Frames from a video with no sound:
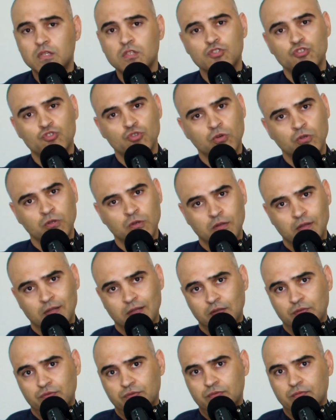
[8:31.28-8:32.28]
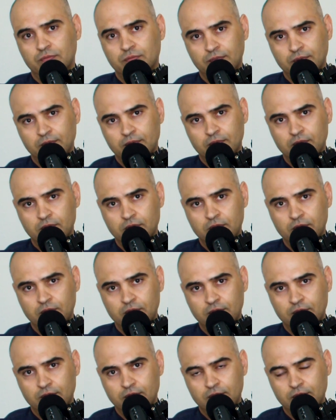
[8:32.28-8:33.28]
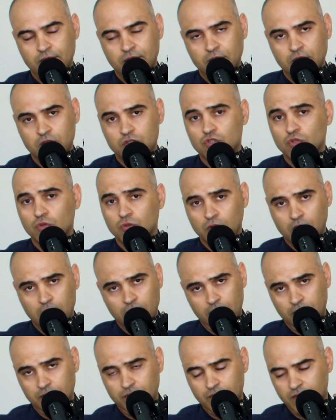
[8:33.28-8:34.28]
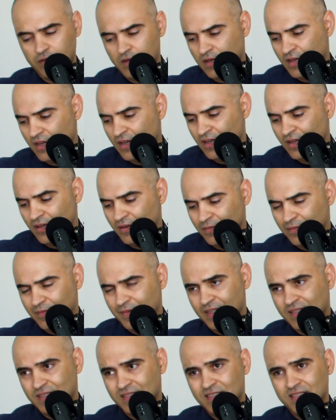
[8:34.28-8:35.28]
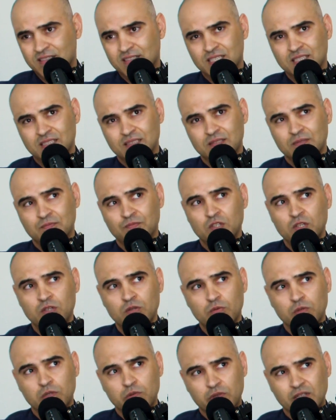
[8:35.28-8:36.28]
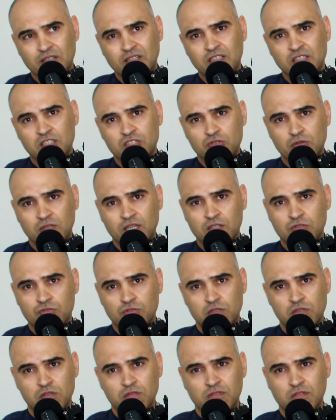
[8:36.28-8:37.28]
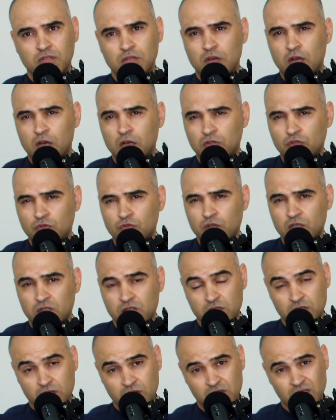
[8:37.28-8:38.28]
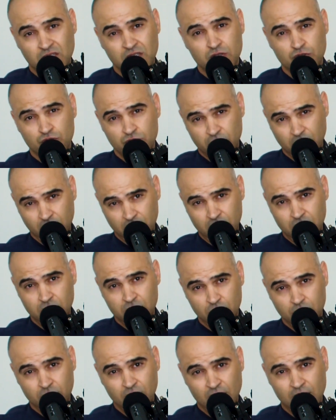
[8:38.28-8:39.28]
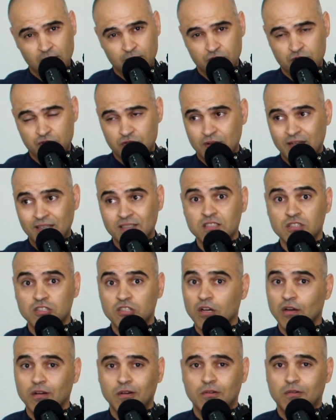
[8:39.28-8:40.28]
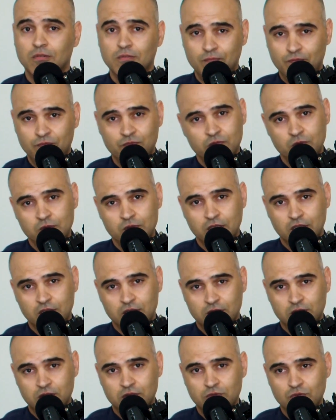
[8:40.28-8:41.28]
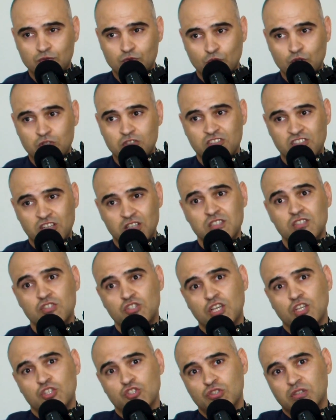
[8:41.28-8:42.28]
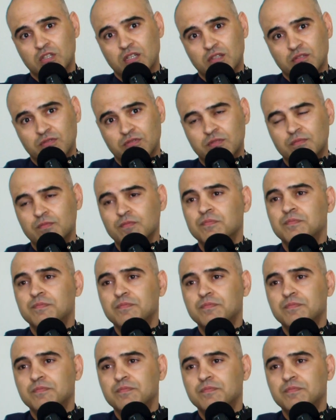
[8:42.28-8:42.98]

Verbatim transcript: enjoy your life. Enjoy your life. But uh, we really need to get rid of a lot of narcissistic traits to be able to let go and not to exchange love